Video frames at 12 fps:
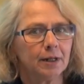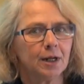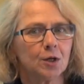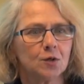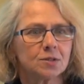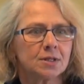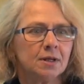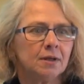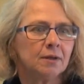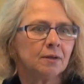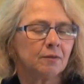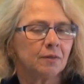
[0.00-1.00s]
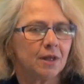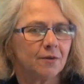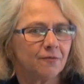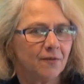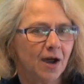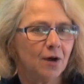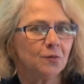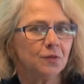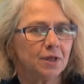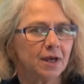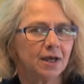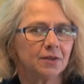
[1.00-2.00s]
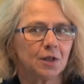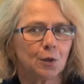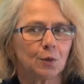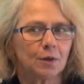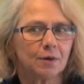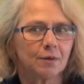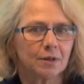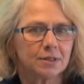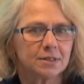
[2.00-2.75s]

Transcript: errors, they found that there were